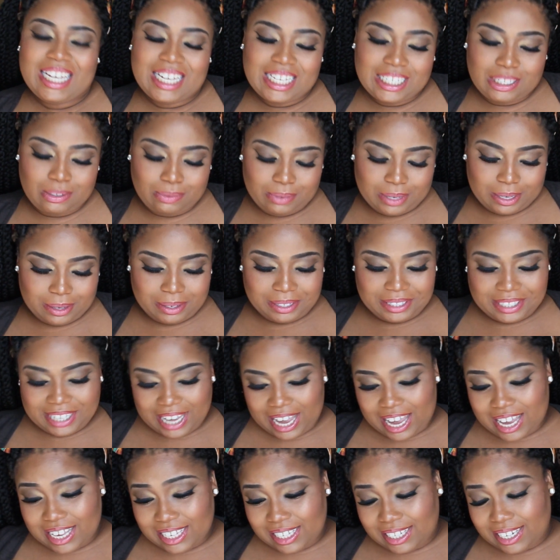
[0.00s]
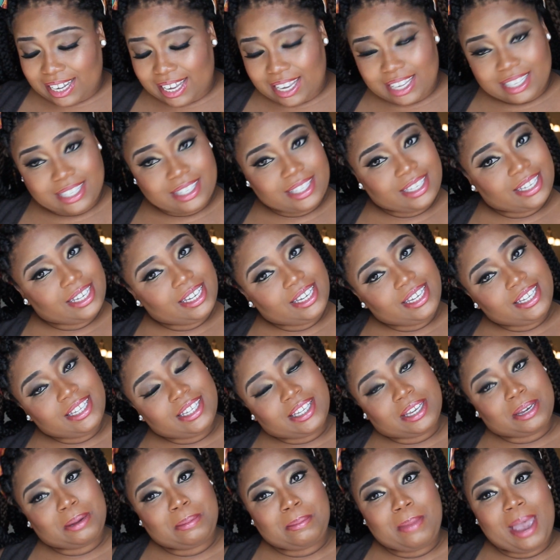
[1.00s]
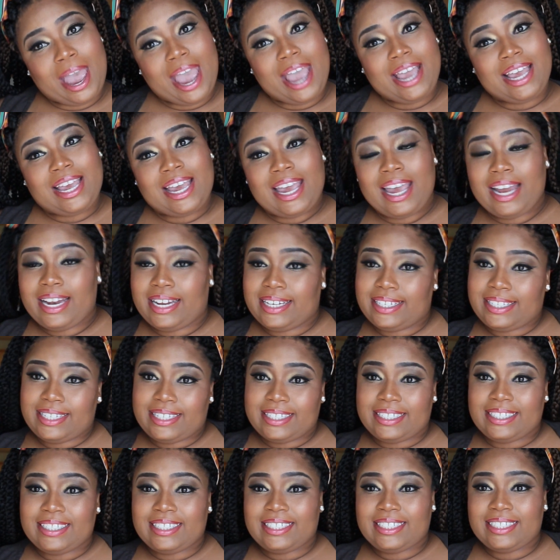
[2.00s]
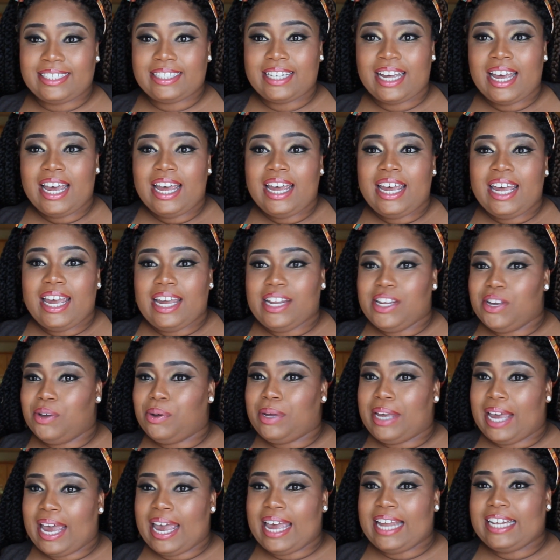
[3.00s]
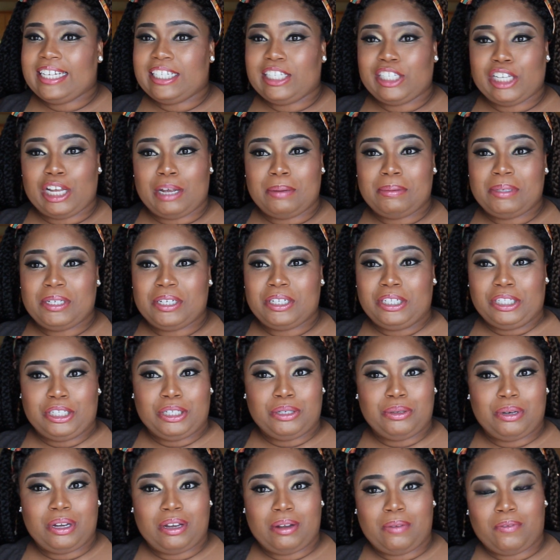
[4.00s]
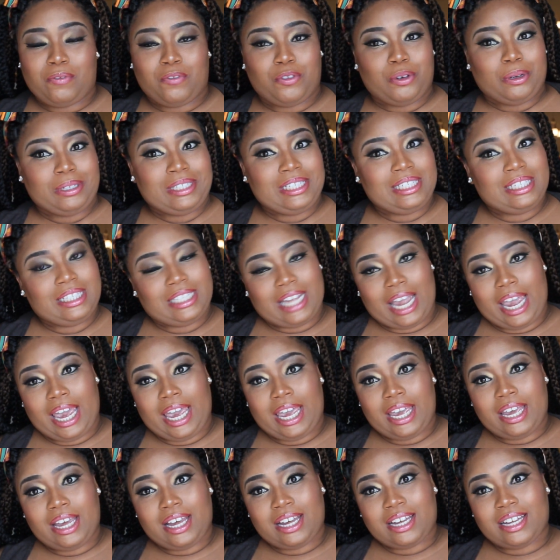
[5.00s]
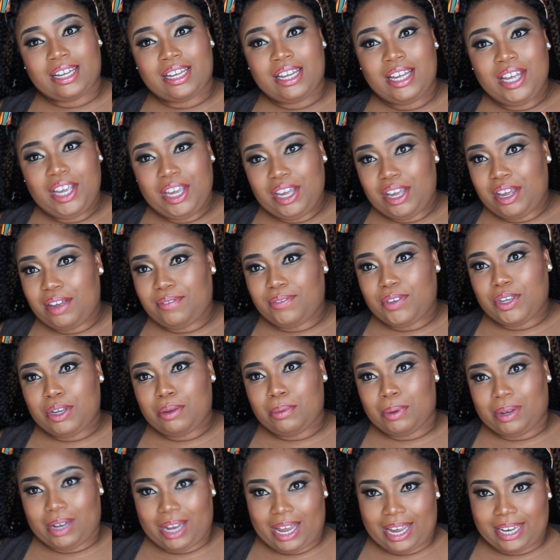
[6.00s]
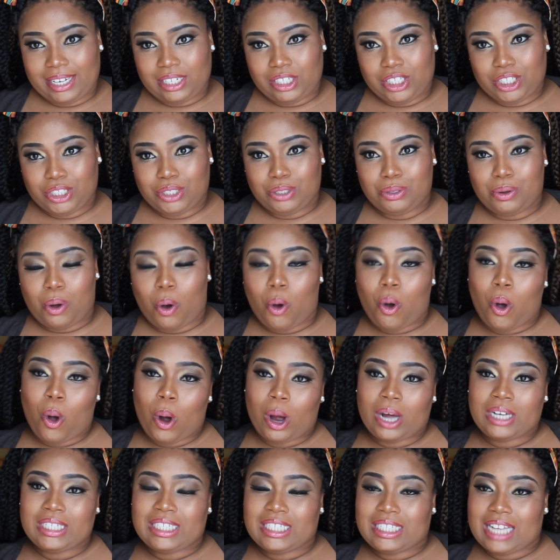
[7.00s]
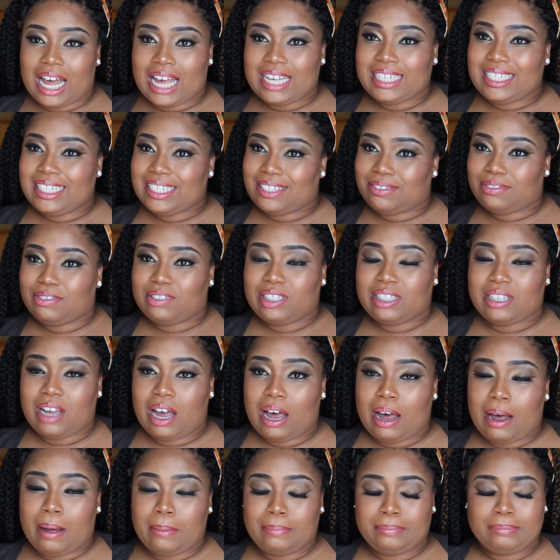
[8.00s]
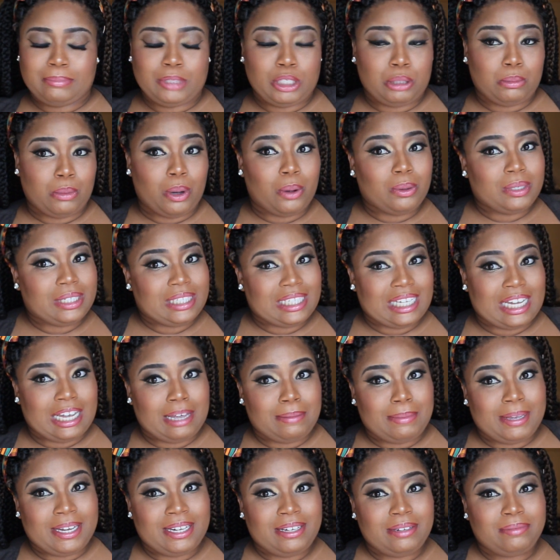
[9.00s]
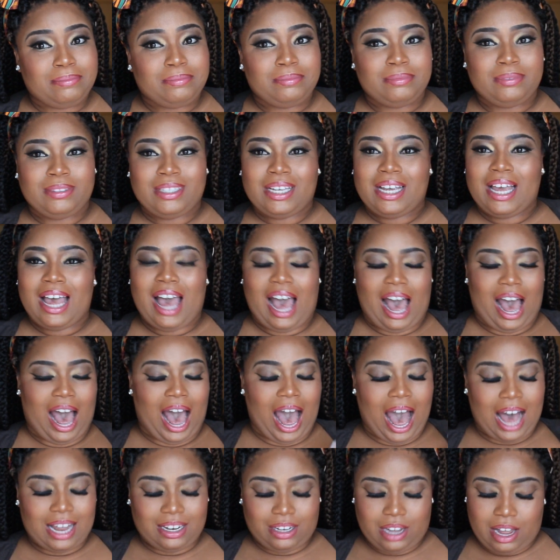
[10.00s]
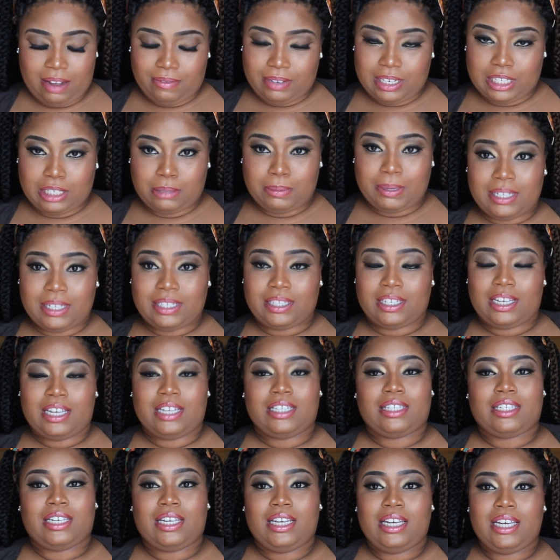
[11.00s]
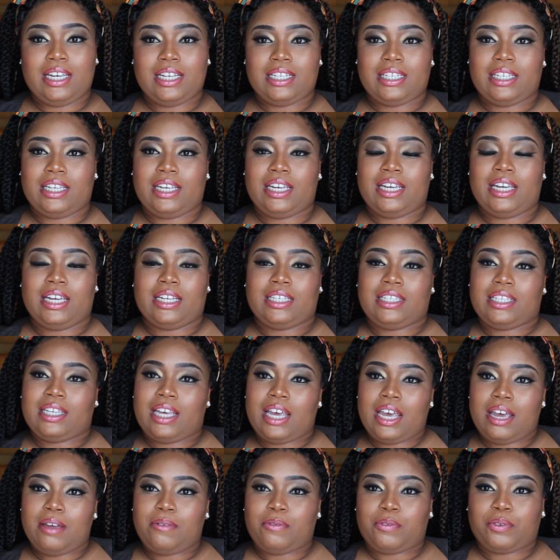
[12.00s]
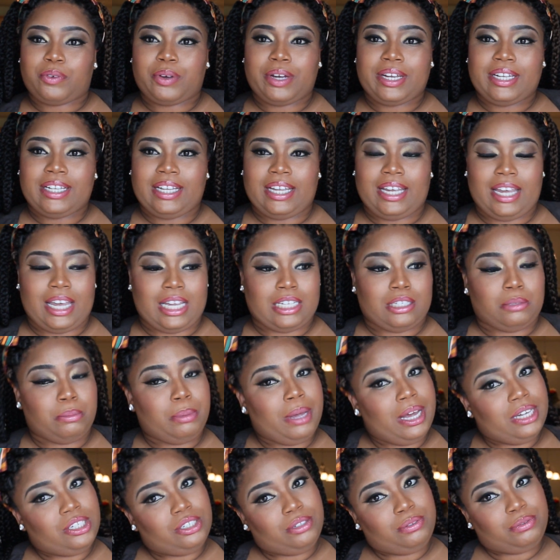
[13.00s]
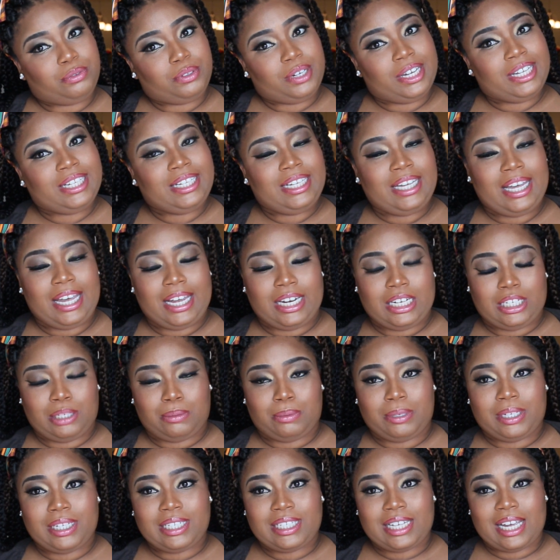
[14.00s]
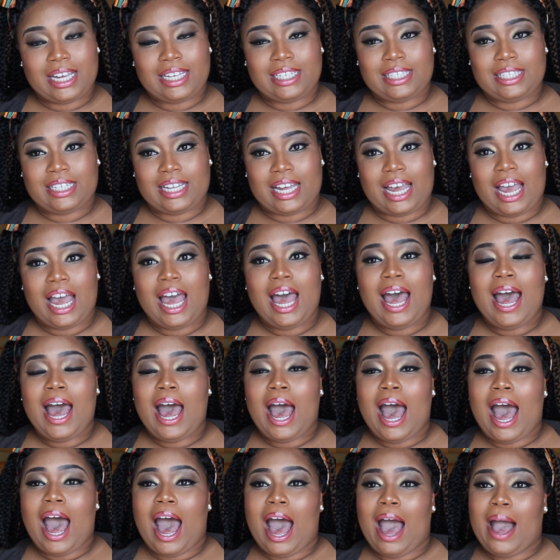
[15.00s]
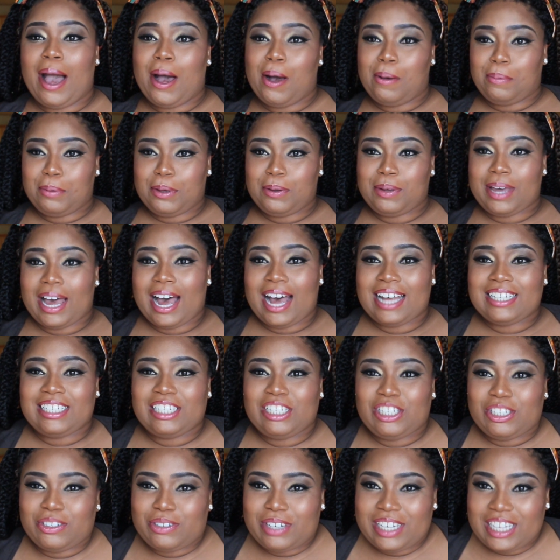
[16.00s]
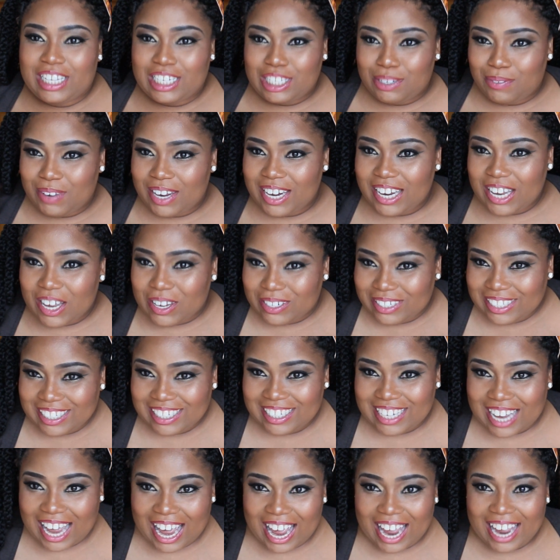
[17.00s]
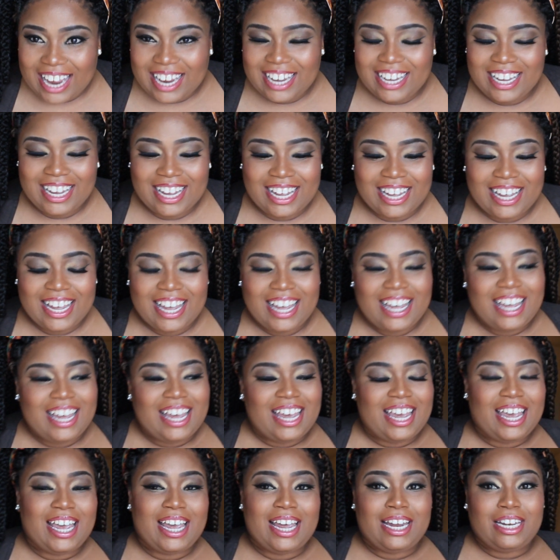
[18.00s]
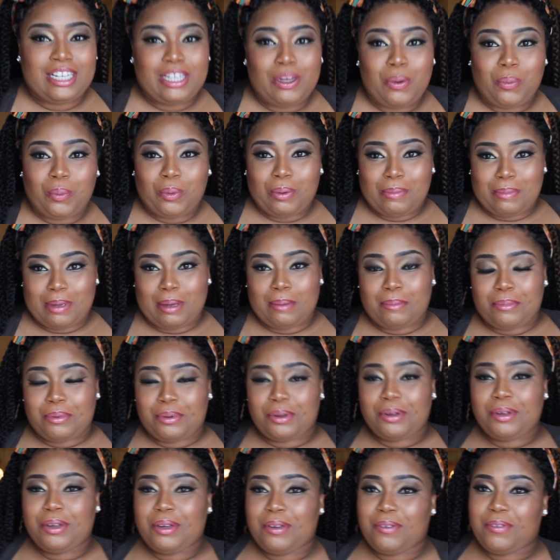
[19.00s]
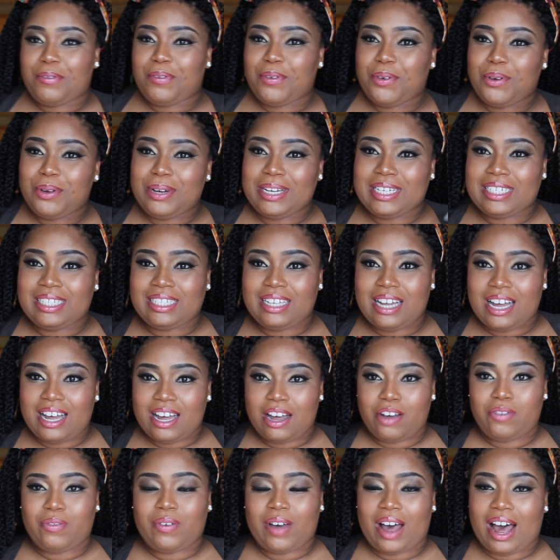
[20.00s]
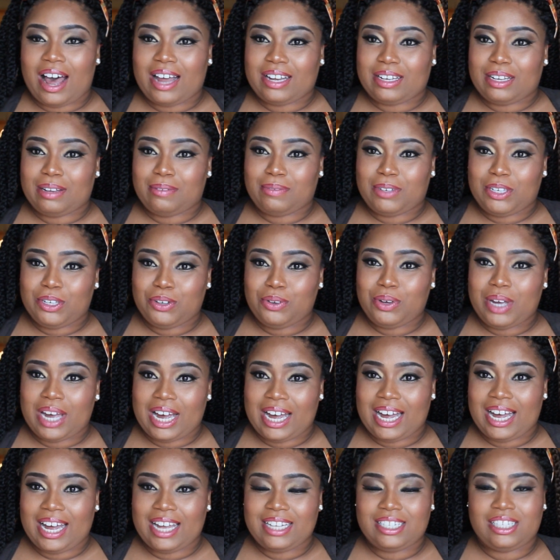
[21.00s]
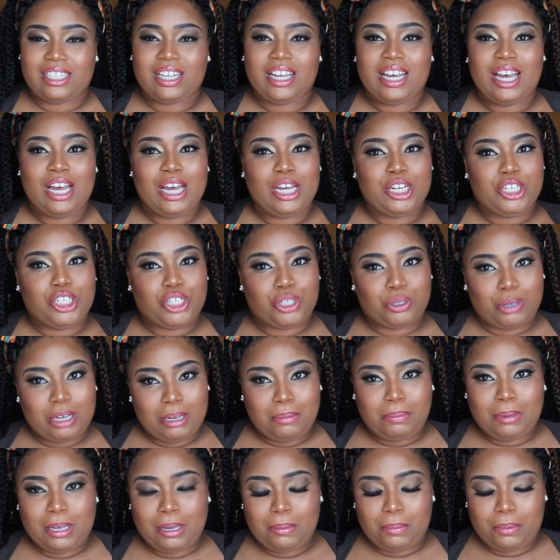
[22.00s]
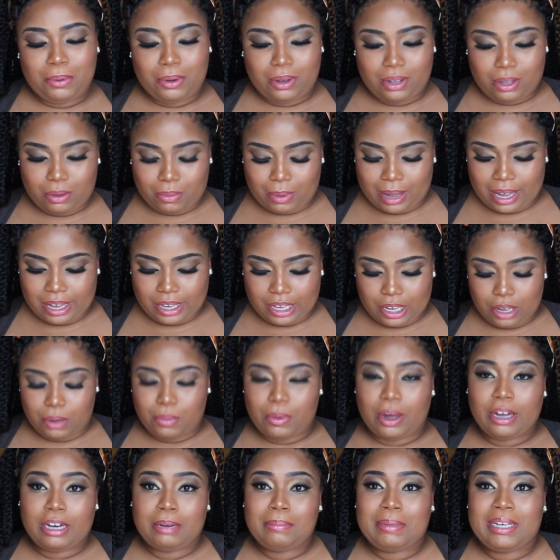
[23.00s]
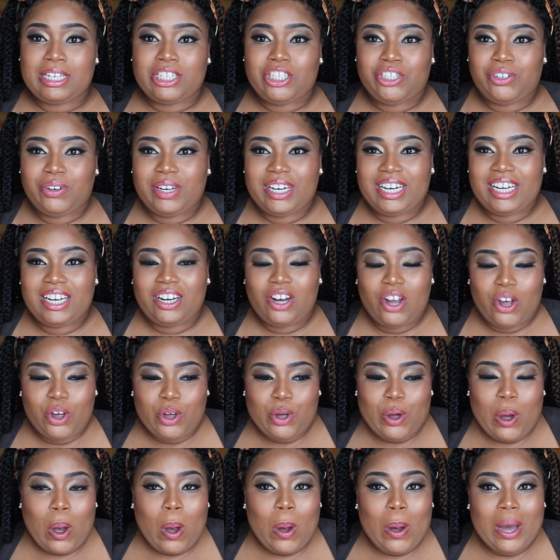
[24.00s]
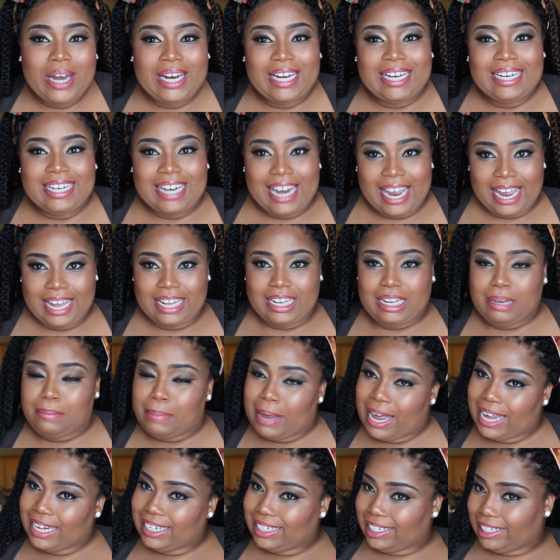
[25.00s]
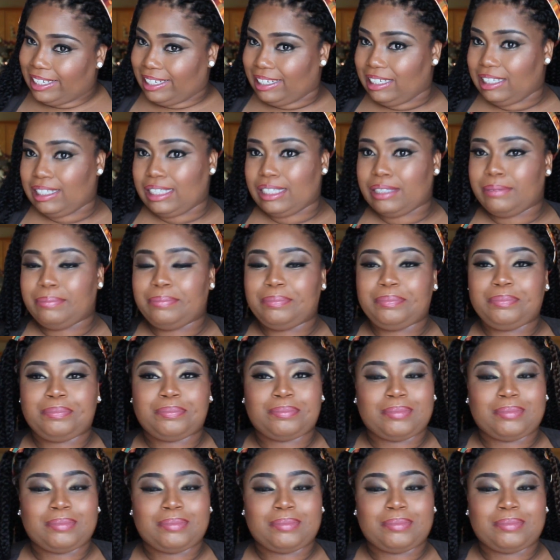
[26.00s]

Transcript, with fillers: It's very tasty, it's easy to make, and it's delicious. And you can substitute it for steak if you would like to, or slices of um, smoked salmon love pizza. It's easy, it's kid friendly, it's budget friendly, and it's really tasty. I hope you guys enjoyed this video today. And remember, food is love. I love you guys. Treat people the way you want to be treated on a daily basis.